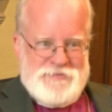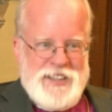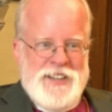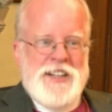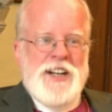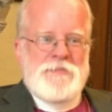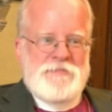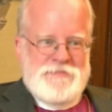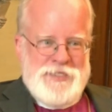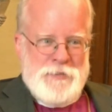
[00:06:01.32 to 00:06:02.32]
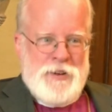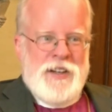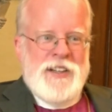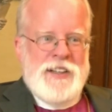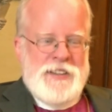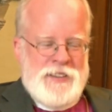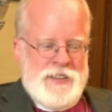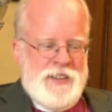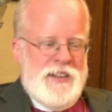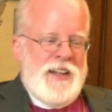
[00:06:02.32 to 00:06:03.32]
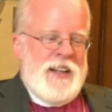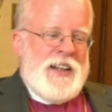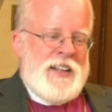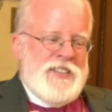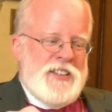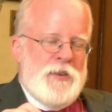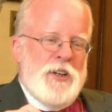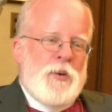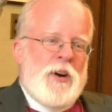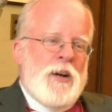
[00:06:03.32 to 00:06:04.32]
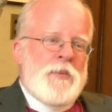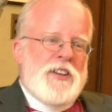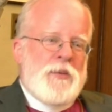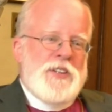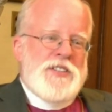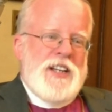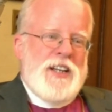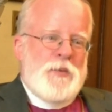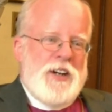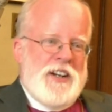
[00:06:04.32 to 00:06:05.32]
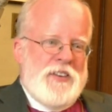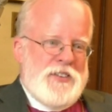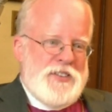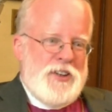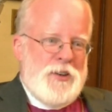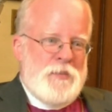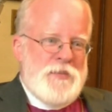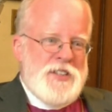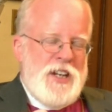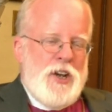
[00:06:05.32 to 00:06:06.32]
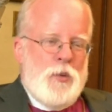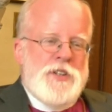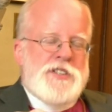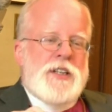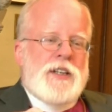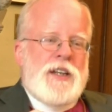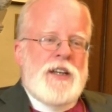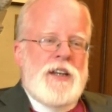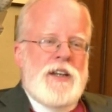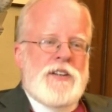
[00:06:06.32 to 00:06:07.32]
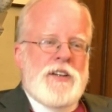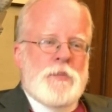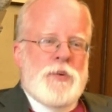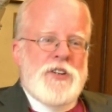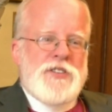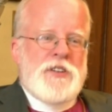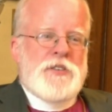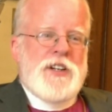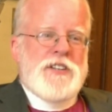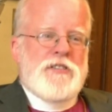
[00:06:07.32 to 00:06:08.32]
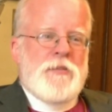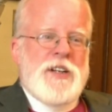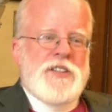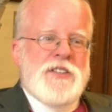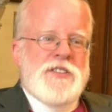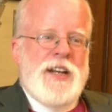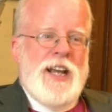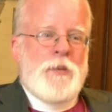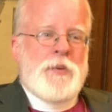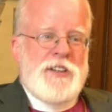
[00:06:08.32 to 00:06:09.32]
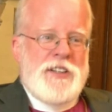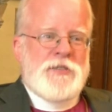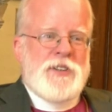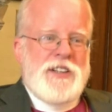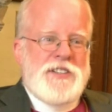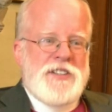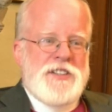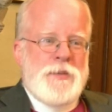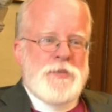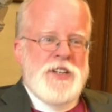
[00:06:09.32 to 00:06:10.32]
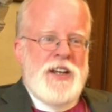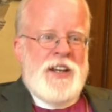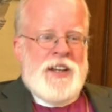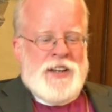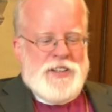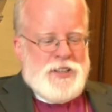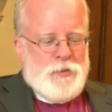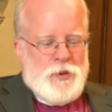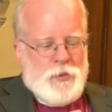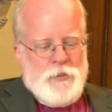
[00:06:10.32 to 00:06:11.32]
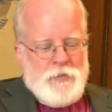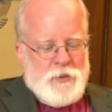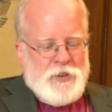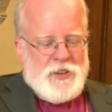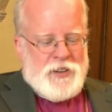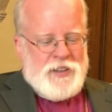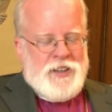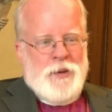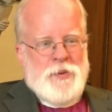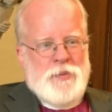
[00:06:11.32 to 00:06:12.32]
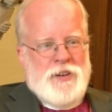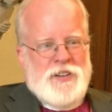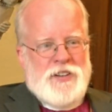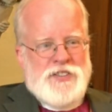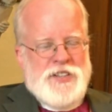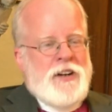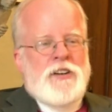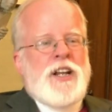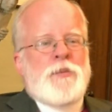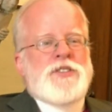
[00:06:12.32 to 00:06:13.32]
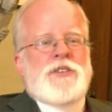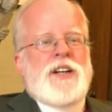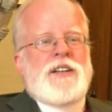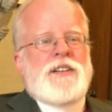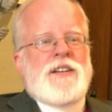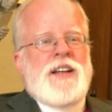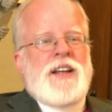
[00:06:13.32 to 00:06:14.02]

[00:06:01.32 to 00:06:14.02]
anteed up, they bought in, and they did it. He said the requirement that we stay in one another's homes was the key to the personal transformations that happen in these relationships. He said when we met with our Indaba partners, Saturday was great.